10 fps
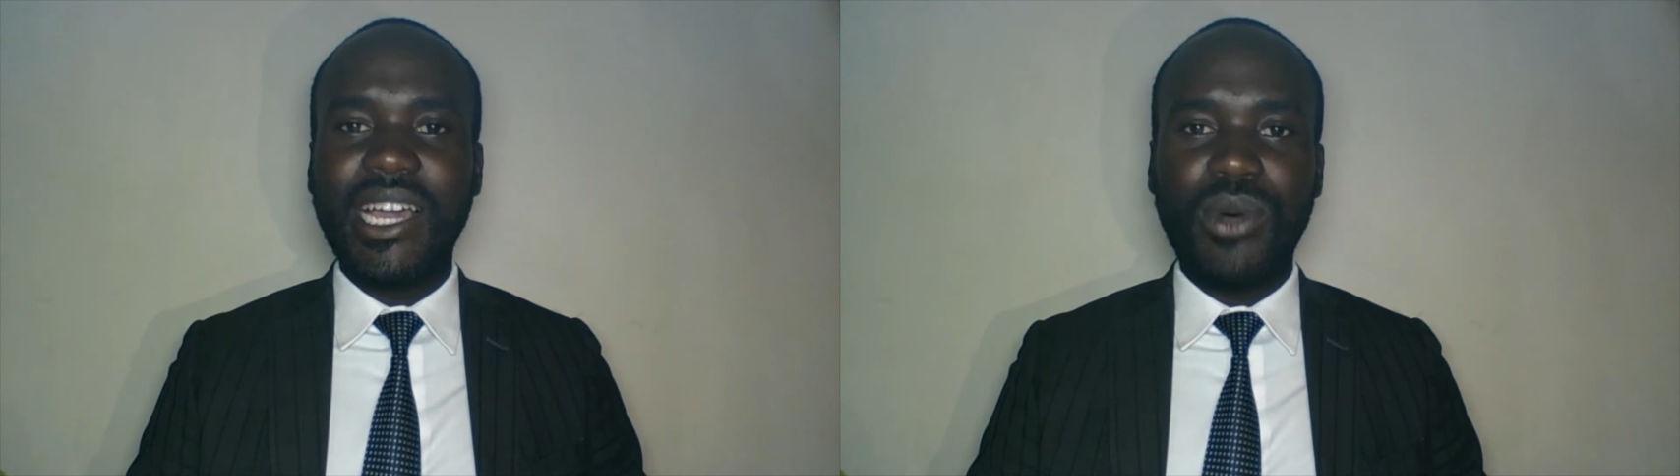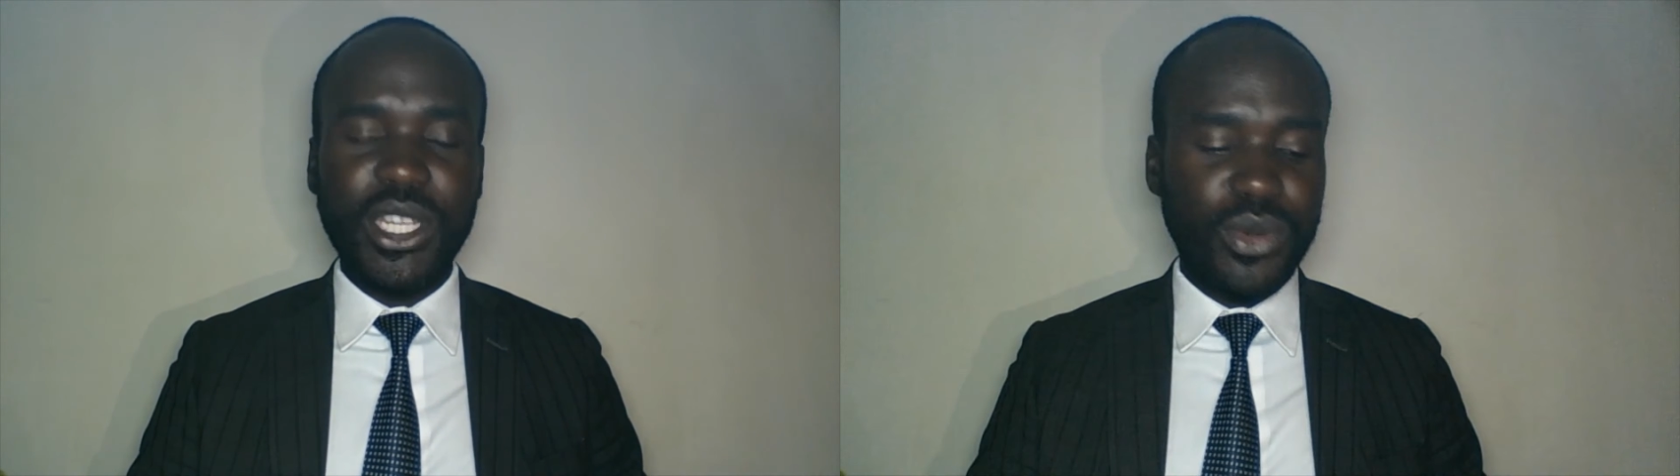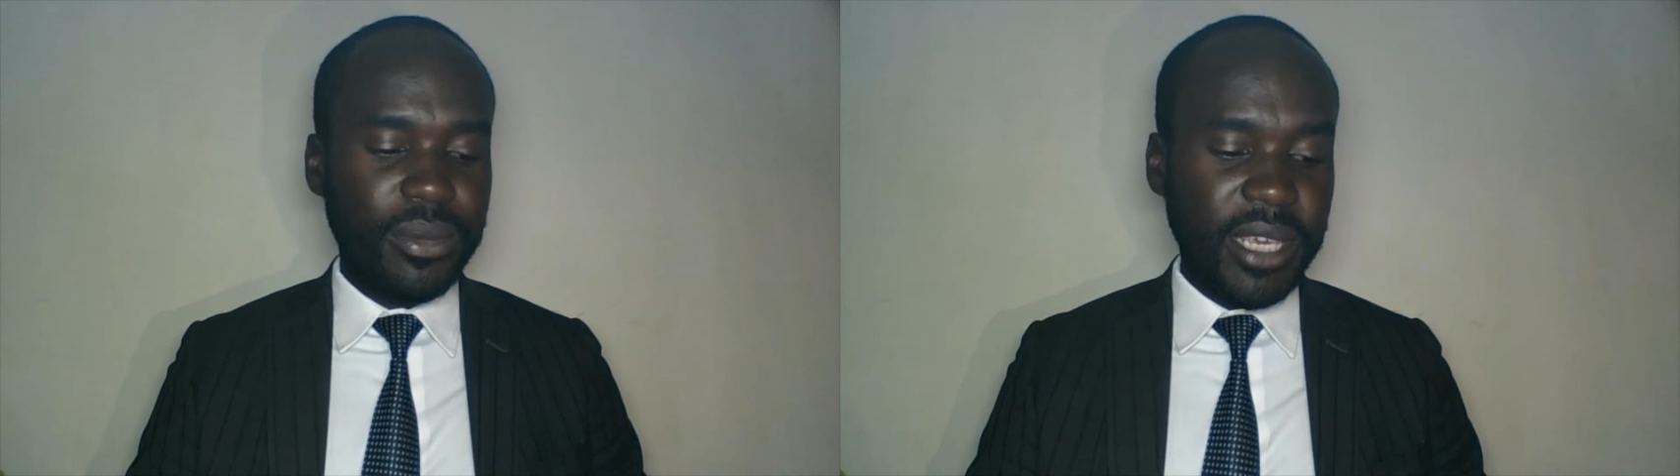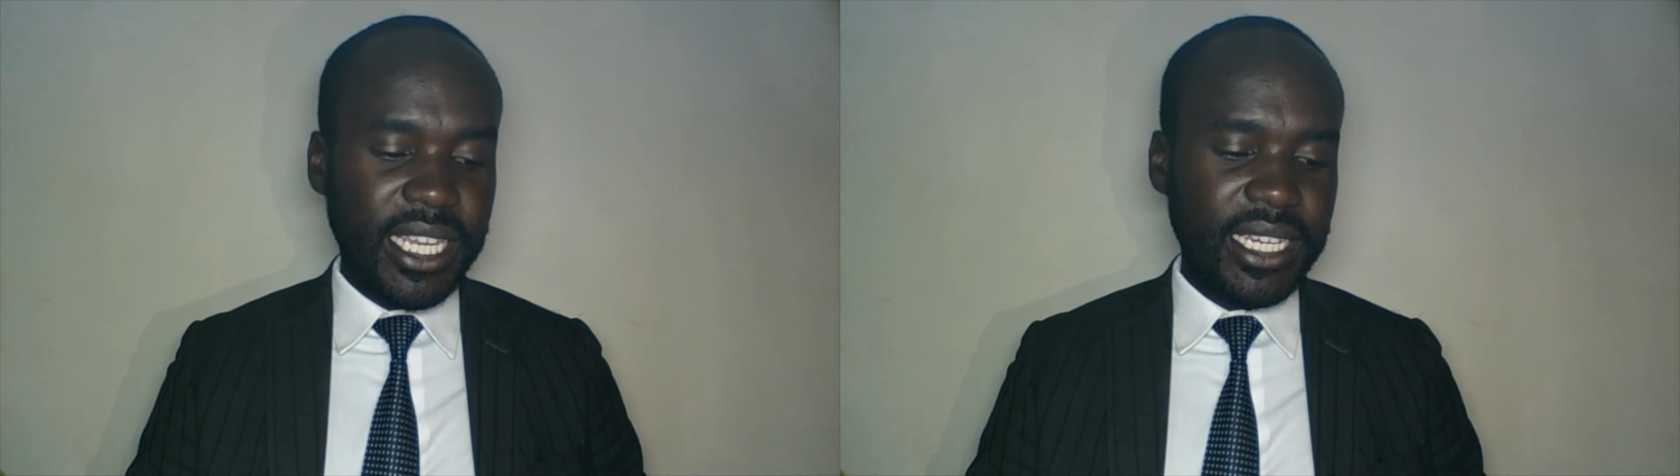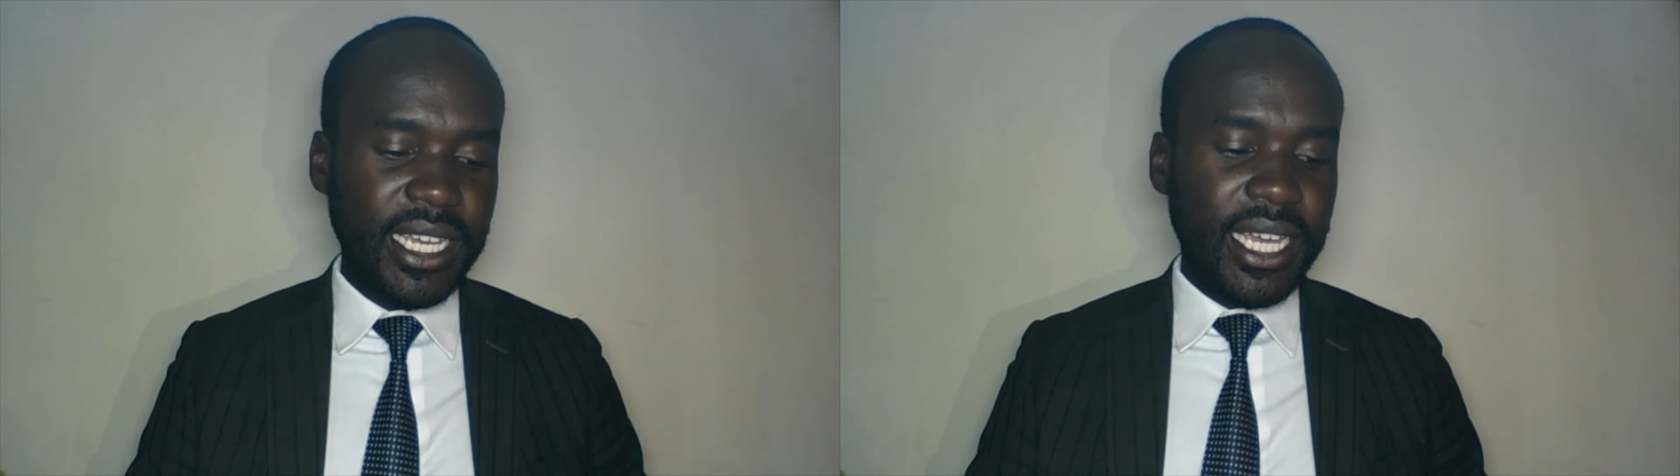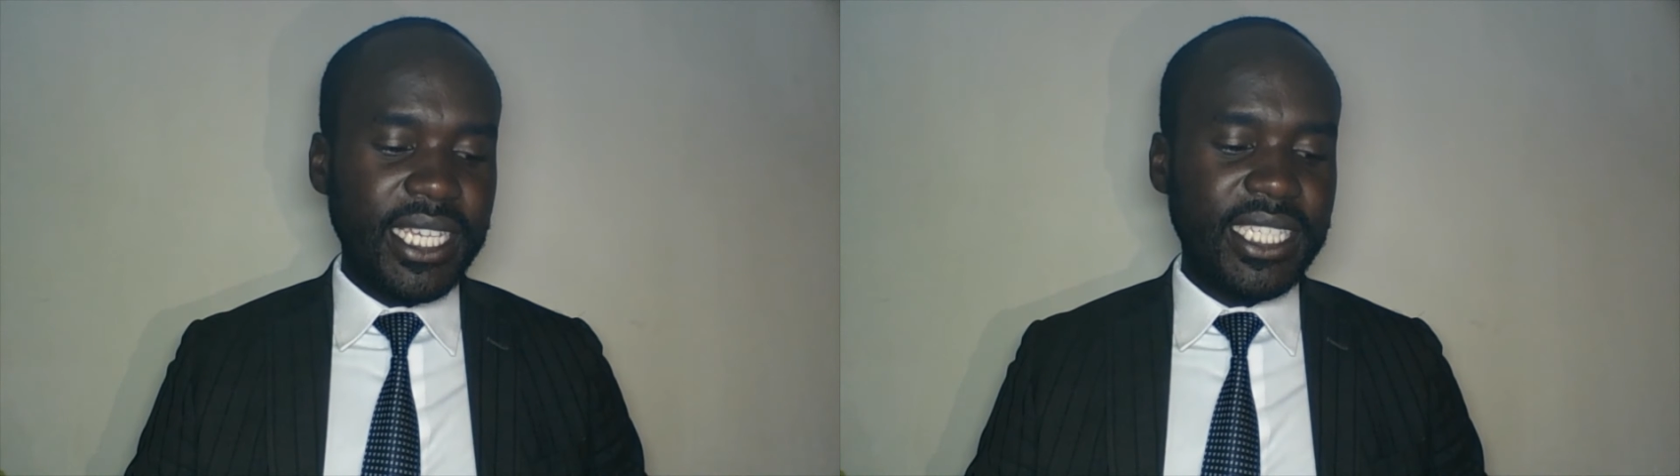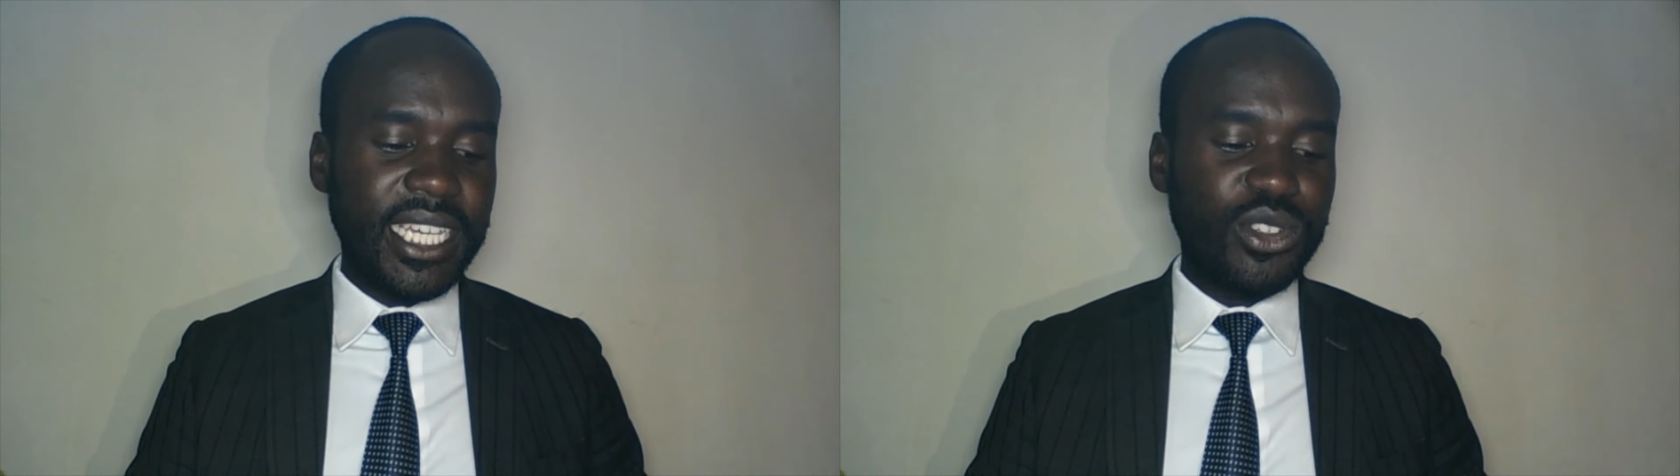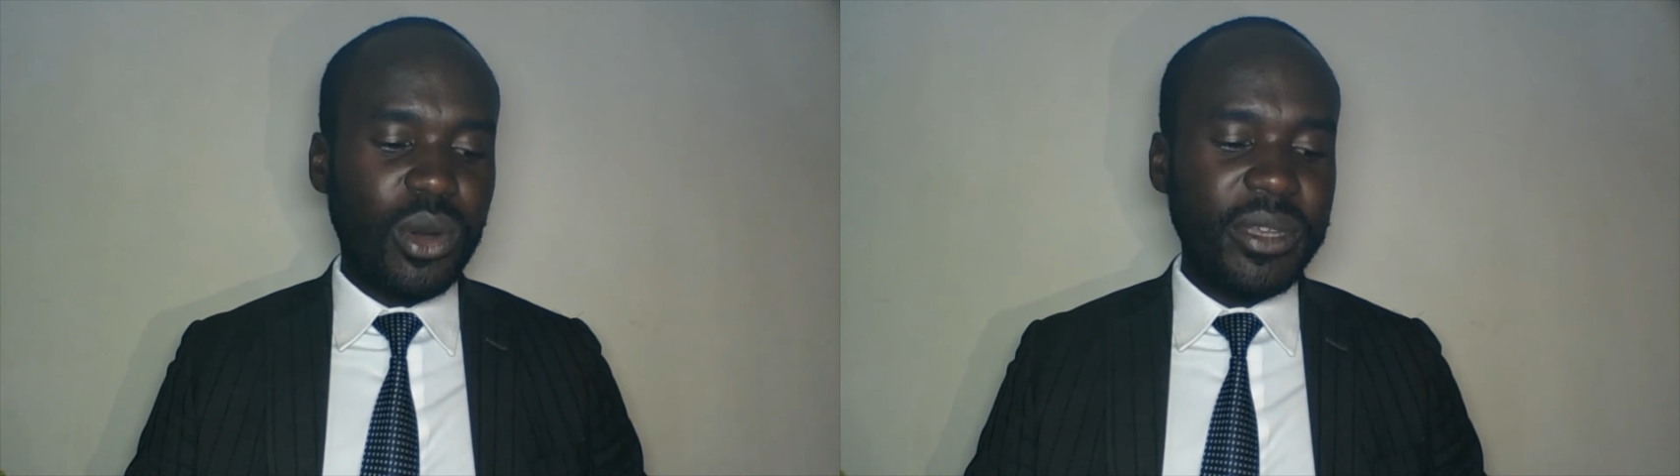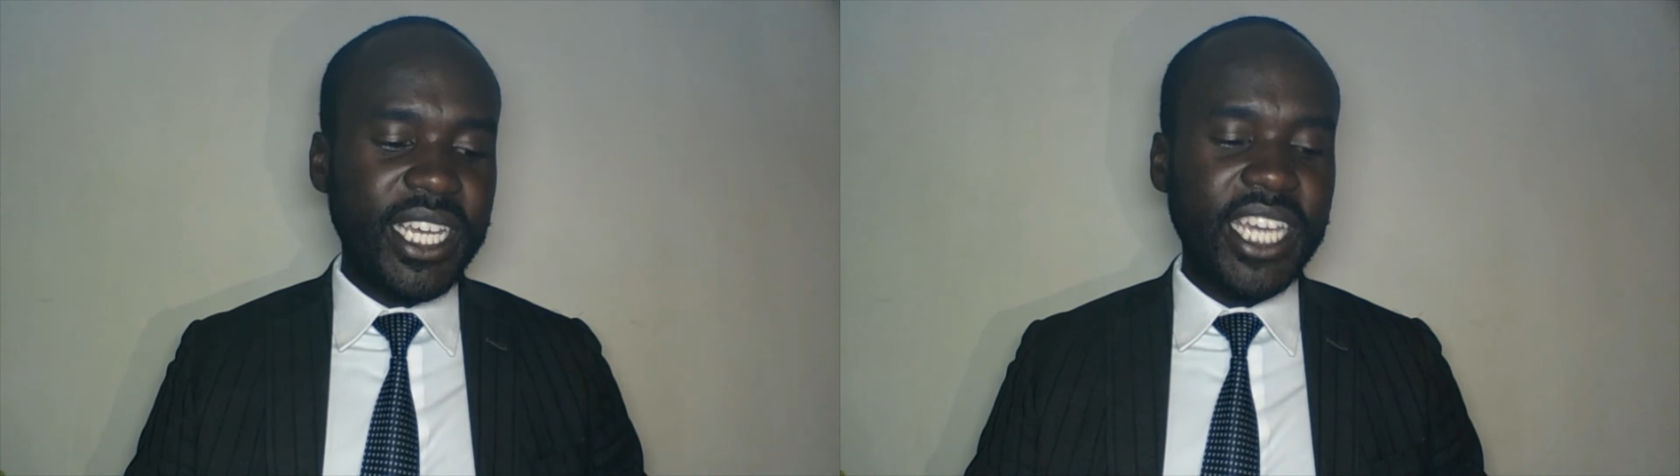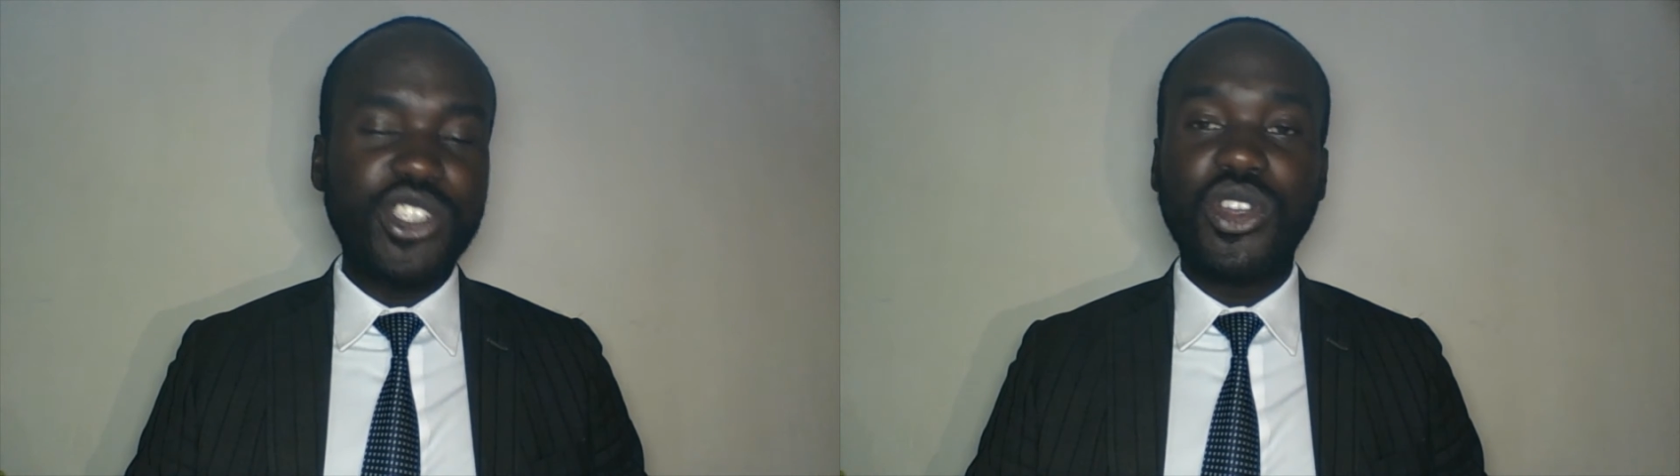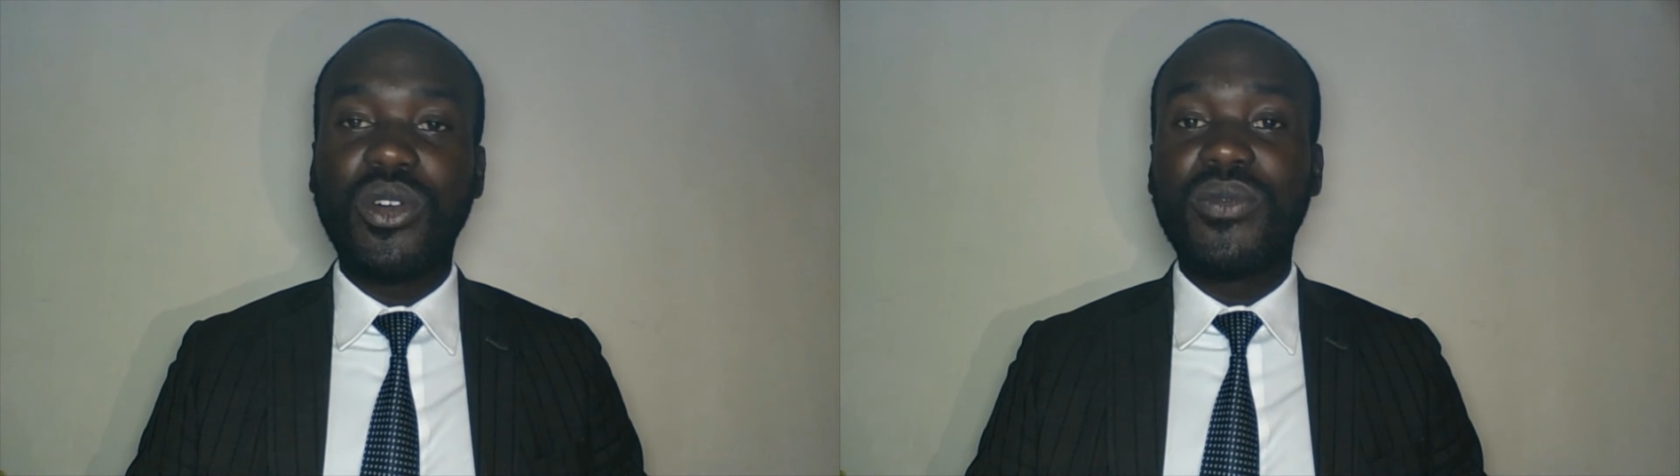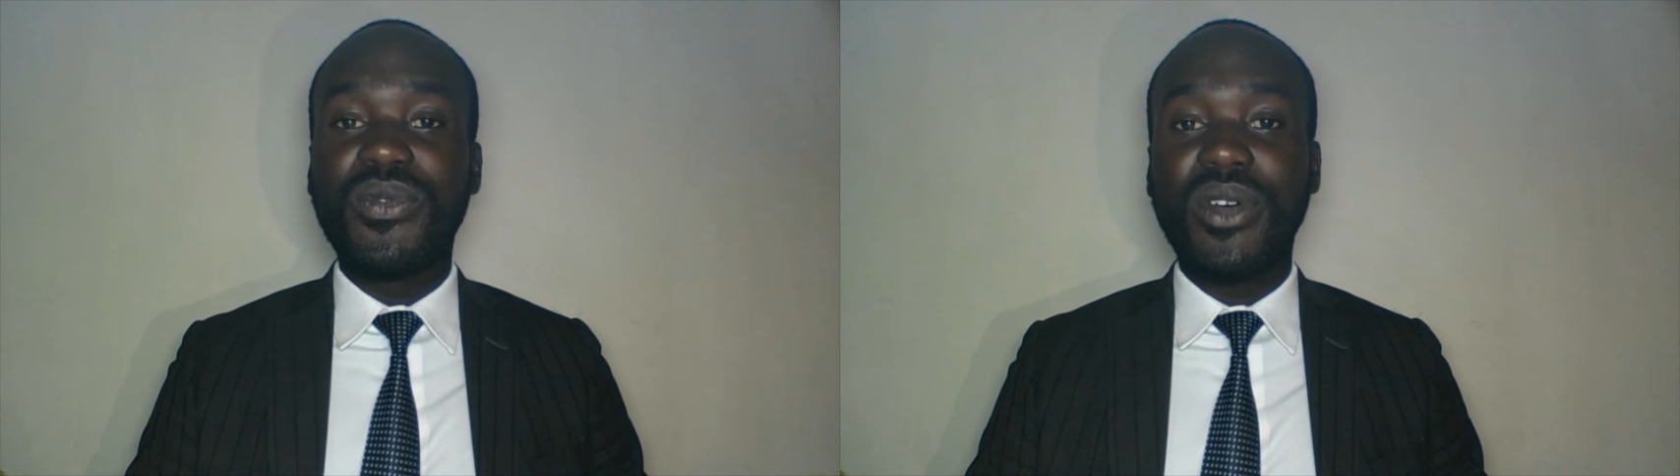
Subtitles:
what we mean is that communication of